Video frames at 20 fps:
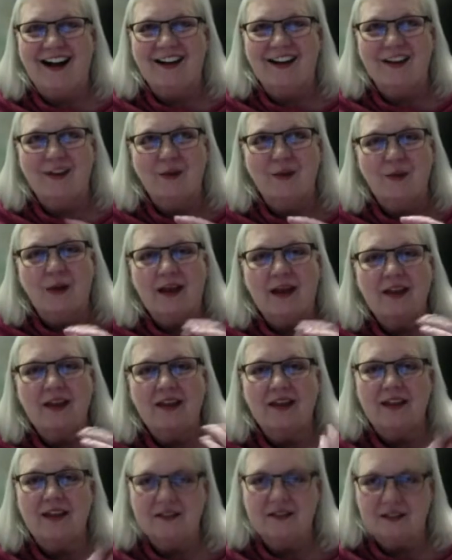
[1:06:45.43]
the way
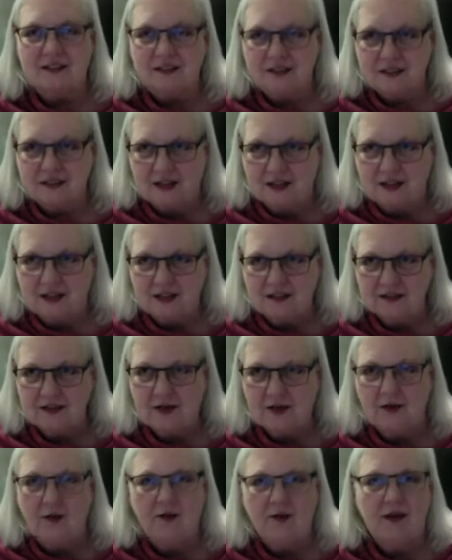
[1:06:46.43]
things are done.
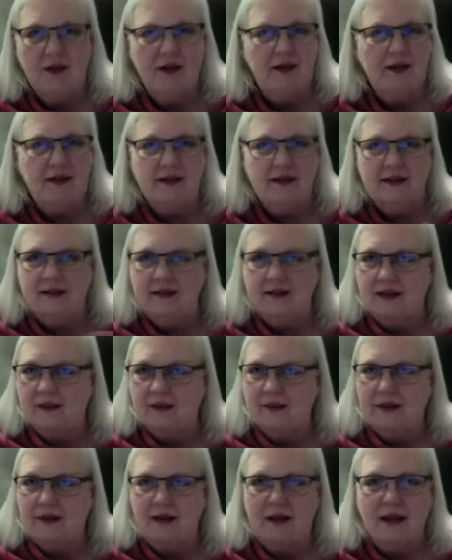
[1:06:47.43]
So, and
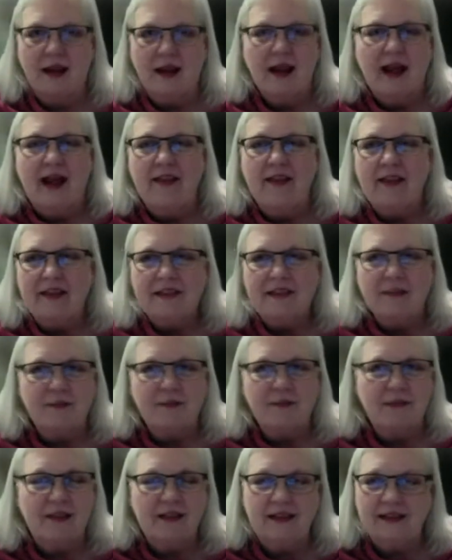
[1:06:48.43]
that's
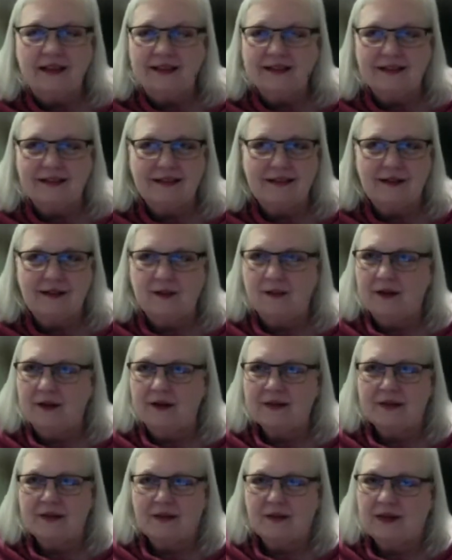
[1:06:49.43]
something that's,
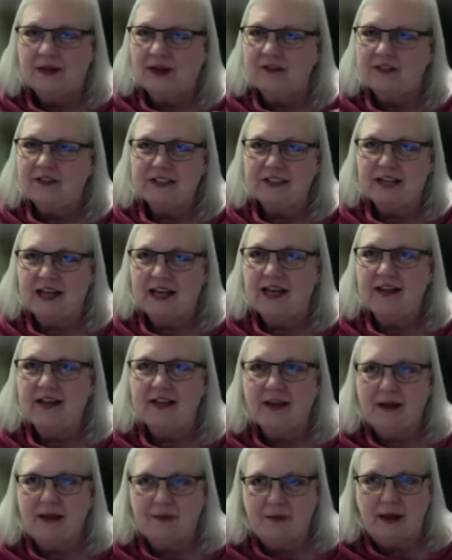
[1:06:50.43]
it's like we have to take
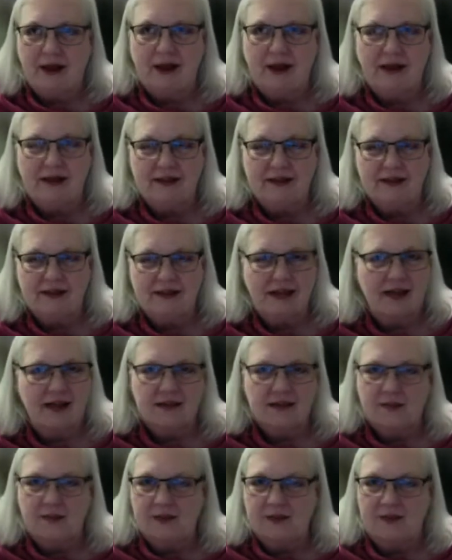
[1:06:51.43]
that back. It's not
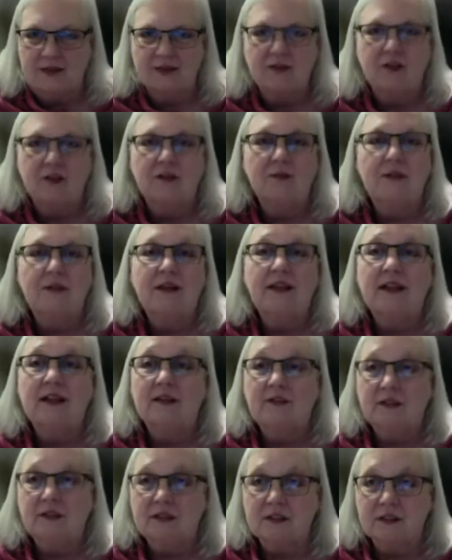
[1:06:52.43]
something that's going to be
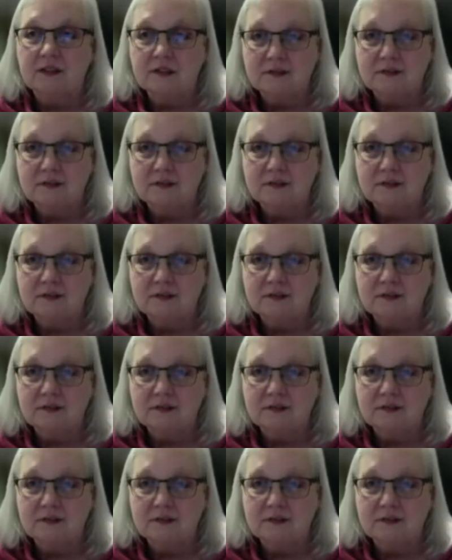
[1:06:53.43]
given.